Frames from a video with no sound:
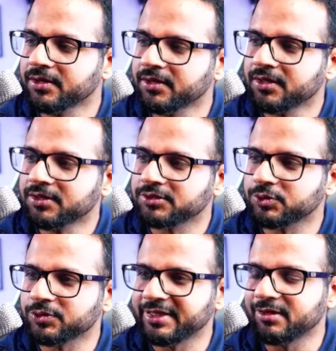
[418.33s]

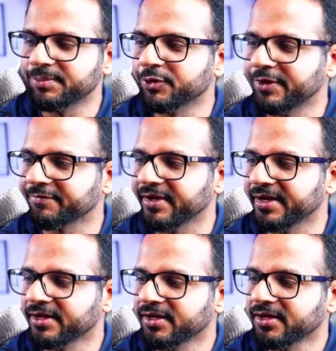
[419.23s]
So they'll be notified,
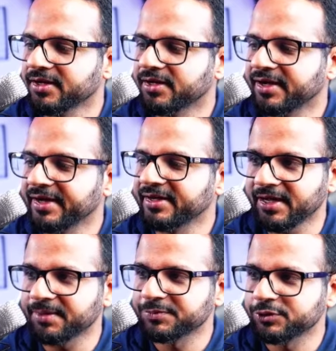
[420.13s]
right?
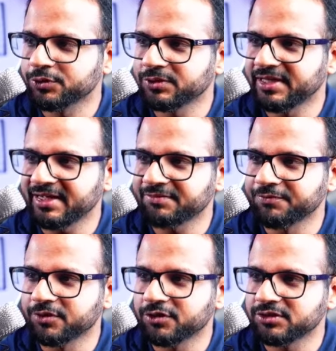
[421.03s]
So that
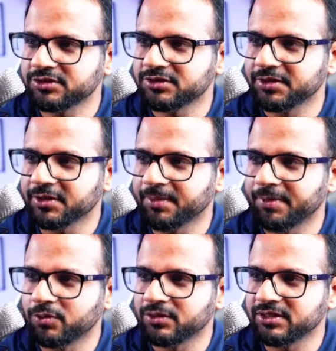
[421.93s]
was
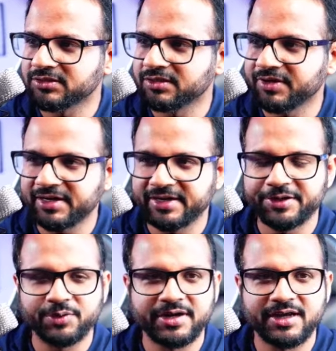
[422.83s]
about the server. Here
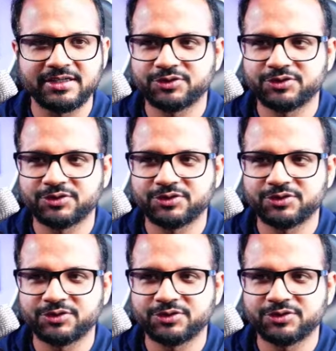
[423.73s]
you can ask your